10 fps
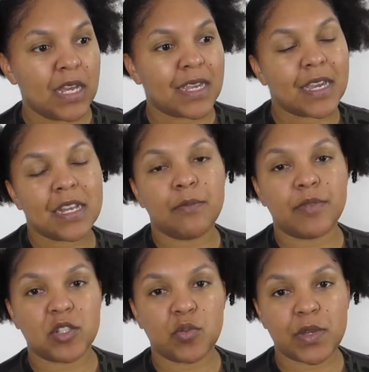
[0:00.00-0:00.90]
get in
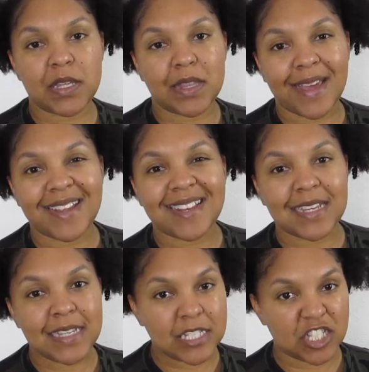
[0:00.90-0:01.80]
between that
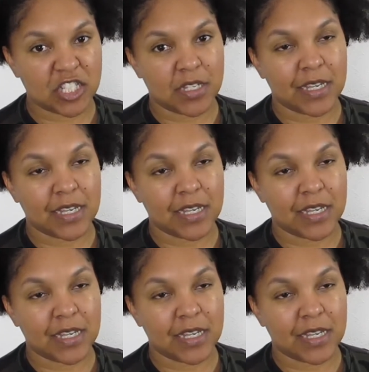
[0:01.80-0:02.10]
adhesion.